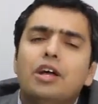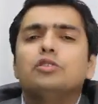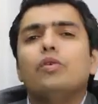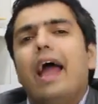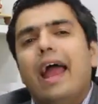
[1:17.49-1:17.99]

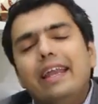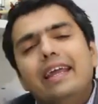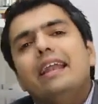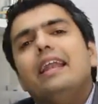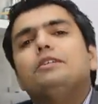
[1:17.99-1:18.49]
So any
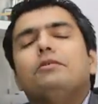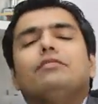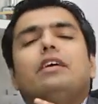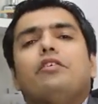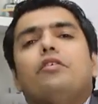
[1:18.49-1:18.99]
enlargement
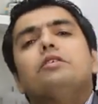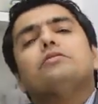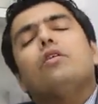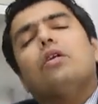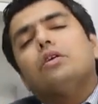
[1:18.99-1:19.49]
of thyroid is
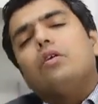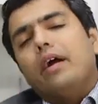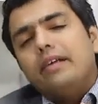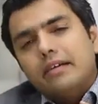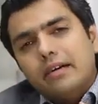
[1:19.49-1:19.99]
called
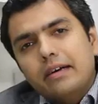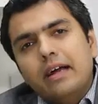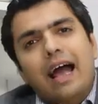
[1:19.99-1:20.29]
goiter,